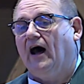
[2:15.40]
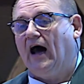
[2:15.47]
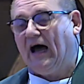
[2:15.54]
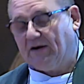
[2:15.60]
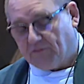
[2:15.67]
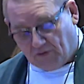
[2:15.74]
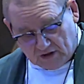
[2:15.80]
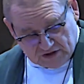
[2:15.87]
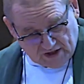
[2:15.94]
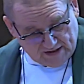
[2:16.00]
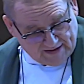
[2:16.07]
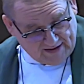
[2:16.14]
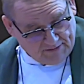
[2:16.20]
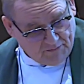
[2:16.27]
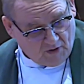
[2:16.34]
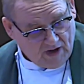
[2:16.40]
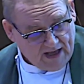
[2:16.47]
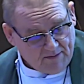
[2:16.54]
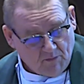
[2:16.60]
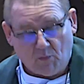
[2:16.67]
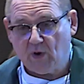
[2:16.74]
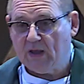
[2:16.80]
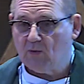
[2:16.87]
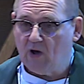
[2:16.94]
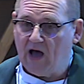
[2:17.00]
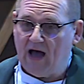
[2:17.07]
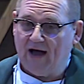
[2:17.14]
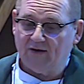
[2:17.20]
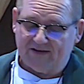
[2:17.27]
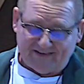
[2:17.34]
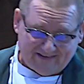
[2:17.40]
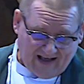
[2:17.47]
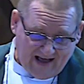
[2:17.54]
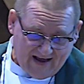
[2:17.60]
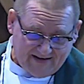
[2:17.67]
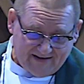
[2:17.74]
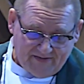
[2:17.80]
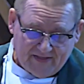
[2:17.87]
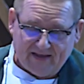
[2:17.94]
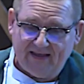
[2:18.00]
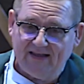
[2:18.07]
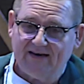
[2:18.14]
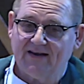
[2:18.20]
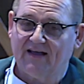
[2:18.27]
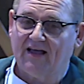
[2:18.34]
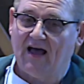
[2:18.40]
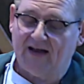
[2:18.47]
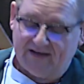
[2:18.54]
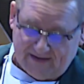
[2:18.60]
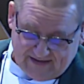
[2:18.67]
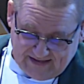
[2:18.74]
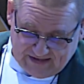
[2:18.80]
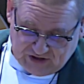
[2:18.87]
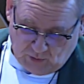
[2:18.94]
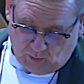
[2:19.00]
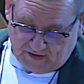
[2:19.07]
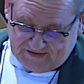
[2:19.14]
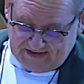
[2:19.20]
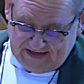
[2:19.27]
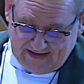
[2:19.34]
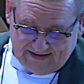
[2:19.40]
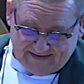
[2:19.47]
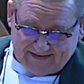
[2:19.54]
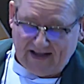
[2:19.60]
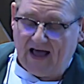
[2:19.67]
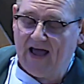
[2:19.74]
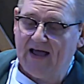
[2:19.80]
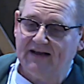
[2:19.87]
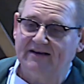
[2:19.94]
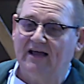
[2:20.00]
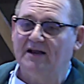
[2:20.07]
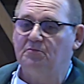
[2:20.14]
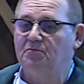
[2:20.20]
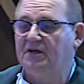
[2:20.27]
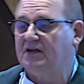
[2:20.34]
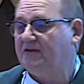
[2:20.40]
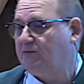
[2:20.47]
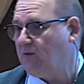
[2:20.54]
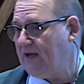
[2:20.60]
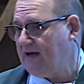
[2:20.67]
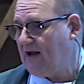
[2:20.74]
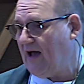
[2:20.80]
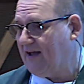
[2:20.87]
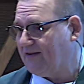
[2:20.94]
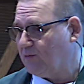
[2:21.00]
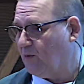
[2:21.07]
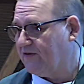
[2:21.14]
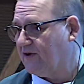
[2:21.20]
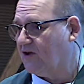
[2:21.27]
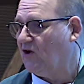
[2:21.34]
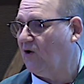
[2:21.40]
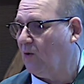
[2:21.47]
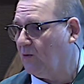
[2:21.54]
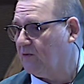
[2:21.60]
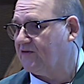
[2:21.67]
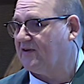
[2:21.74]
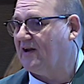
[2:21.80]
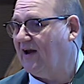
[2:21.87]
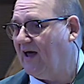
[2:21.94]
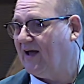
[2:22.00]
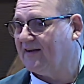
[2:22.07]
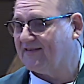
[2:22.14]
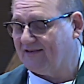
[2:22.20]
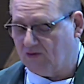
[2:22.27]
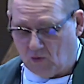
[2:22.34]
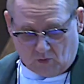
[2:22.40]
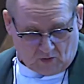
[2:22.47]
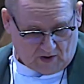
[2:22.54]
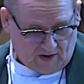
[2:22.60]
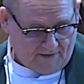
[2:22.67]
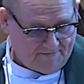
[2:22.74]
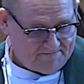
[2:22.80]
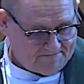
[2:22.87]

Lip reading: Unfortunately for him, we were outside and the kindergarten teacher was inside, and between us was a closed glass door.